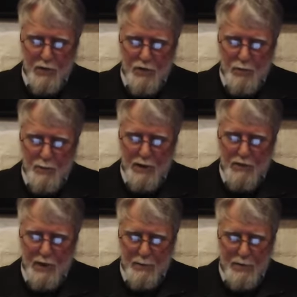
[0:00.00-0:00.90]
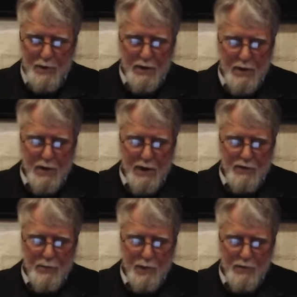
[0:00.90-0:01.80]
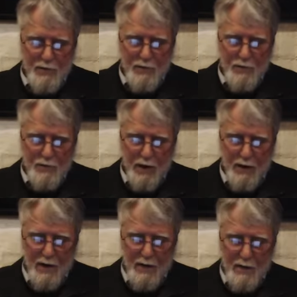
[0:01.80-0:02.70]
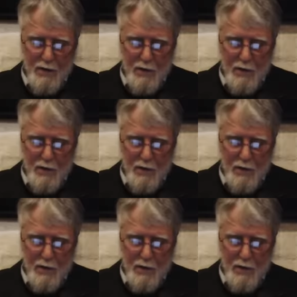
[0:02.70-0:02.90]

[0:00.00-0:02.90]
should be accepted as the basis of Sharia,